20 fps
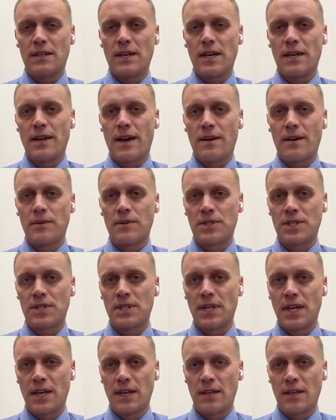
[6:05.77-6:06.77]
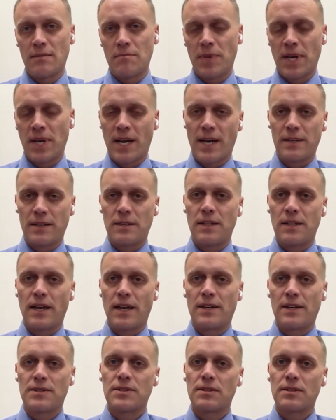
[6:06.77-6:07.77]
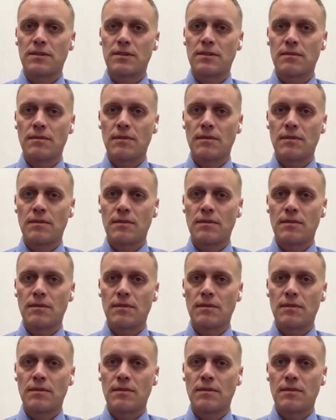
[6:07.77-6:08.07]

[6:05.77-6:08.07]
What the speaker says: 8 hours a day behind a desk.